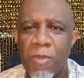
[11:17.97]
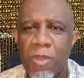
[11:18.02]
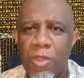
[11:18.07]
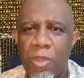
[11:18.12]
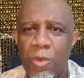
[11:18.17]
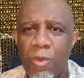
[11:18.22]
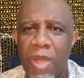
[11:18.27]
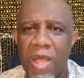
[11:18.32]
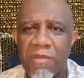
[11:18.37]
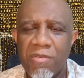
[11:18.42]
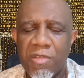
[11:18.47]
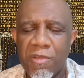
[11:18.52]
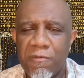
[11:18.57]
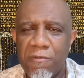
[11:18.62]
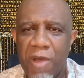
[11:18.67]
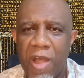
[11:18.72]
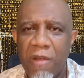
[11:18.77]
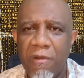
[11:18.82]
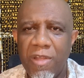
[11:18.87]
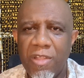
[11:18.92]
you have
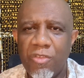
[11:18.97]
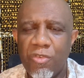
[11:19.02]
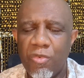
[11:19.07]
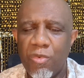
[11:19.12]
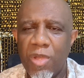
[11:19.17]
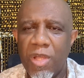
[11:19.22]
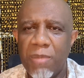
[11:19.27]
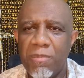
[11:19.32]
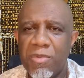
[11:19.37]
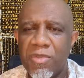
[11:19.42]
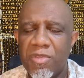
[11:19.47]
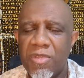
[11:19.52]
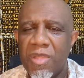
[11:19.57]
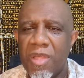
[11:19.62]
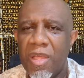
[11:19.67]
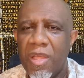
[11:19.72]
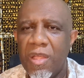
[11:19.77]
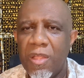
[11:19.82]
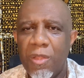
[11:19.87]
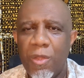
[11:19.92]
safari trips,
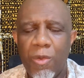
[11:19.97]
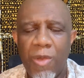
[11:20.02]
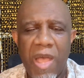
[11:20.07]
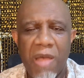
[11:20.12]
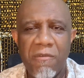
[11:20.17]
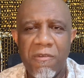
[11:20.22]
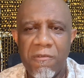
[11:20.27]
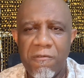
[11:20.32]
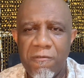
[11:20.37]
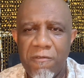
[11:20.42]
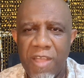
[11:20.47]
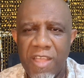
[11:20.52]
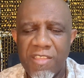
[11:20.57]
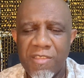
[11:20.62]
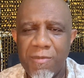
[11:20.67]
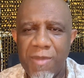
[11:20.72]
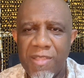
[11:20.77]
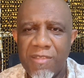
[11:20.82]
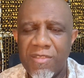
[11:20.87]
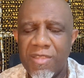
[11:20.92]
you have
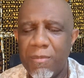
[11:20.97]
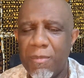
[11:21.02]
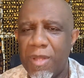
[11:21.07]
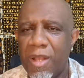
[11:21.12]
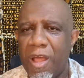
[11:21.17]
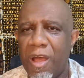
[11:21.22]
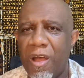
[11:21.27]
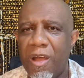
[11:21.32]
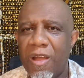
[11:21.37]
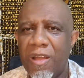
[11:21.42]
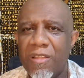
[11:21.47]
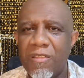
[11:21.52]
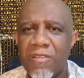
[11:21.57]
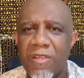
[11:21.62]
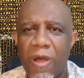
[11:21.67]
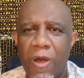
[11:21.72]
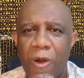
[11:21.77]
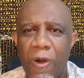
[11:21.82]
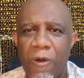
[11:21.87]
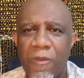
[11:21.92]
investment seminars,
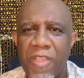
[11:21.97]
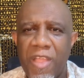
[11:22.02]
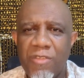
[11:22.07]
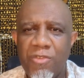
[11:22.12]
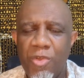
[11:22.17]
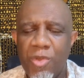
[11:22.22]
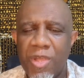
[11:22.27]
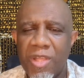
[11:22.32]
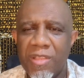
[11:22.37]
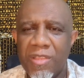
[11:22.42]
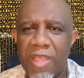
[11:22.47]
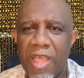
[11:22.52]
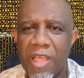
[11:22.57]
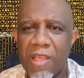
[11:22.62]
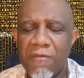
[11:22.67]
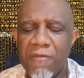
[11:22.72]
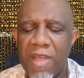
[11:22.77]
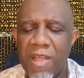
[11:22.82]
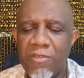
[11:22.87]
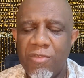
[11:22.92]
all that you can take
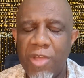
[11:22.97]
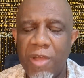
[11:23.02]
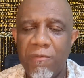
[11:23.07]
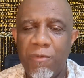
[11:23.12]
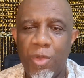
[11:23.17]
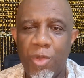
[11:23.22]
advantage of.